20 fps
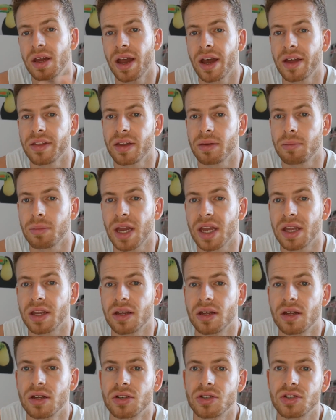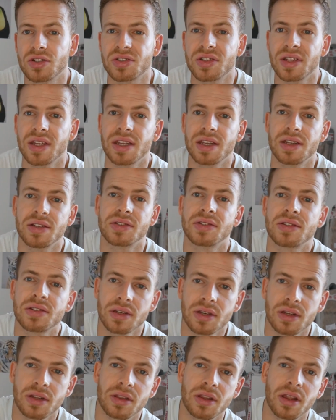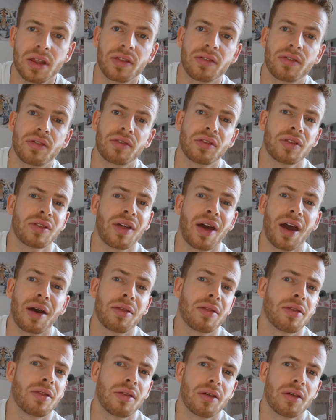and they may just eat th- that